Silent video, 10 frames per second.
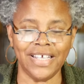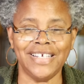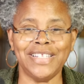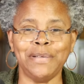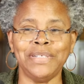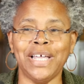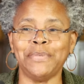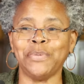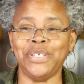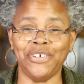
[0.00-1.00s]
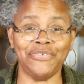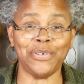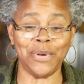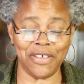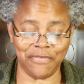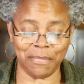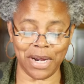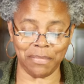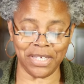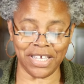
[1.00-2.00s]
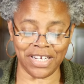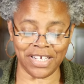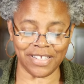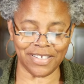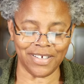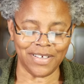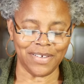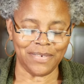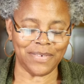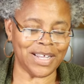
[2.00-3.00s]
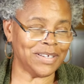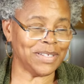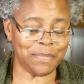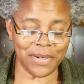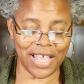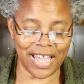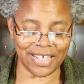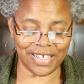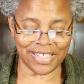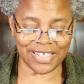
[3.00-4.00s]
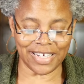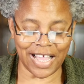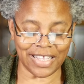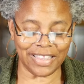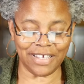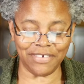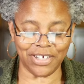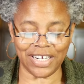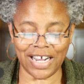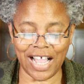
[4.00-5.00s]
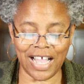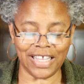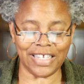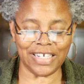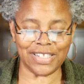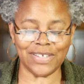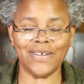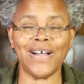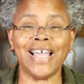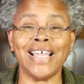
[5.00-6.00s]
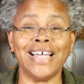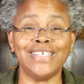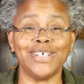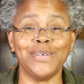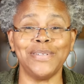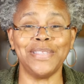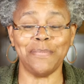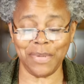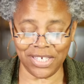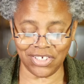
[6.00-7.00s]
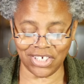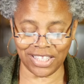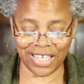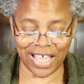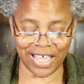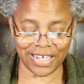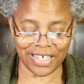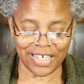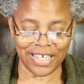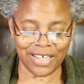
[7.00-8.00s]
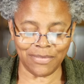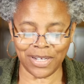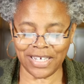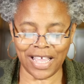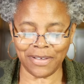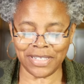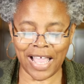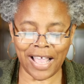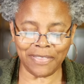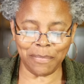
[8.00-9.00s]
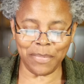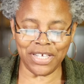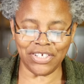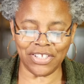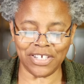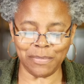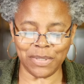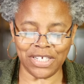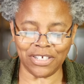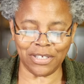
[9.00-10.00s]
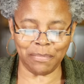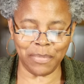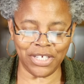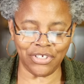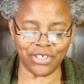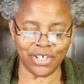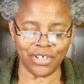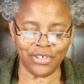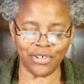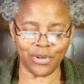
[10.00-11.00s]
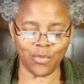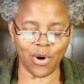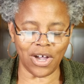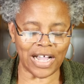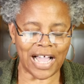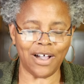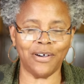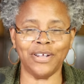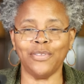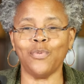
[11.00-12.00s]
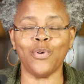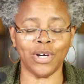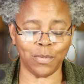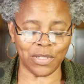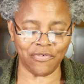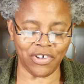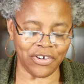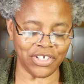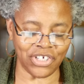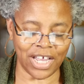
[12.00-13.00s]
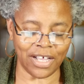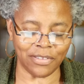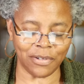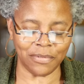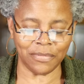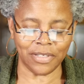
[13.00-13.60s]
Sometimes we drift away from our beginnings. When I was a pre-adolescent, I lived on an island, and so I got to go to the beach a lot. And one day I was at the beach, and this particular beach, you could walk out and the water was very shallow.